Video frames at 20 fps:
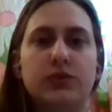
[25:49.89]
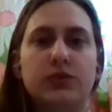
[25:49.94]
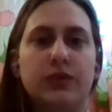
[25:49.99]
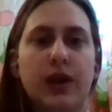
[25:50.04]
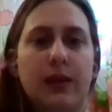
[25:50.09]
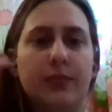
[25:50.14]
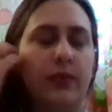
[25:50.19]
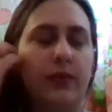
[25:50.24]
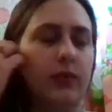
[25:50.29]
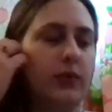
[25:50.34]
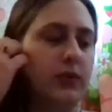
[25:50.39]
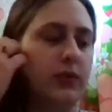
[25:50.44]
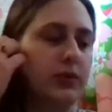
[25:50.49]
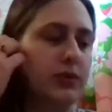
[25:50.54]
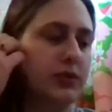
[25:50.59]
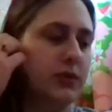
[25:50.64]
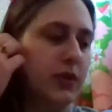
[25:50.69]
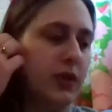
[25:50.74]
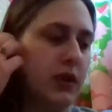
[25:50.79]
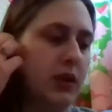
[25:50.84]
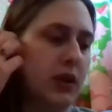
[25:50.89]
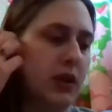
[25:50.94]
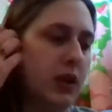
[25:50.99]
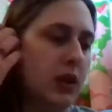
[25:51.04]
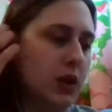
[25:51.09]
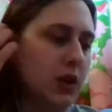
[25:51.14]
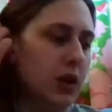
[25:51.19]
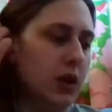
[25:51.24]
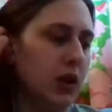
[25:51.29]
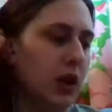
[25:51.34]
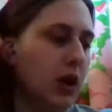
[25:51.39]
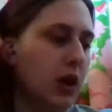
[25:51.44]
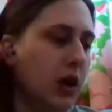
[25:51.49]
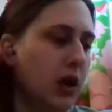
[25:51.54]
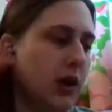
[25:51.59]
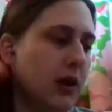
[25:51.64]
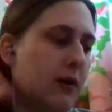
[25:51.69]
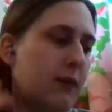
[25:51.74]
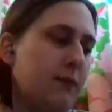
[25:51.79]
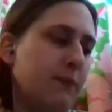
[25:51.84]
rabbit holes.
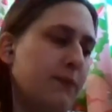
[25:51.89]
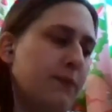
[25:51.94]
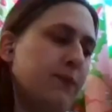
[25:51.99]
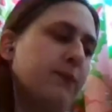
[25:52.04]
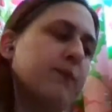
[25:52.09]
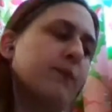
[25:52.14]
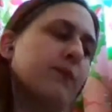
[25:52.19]
And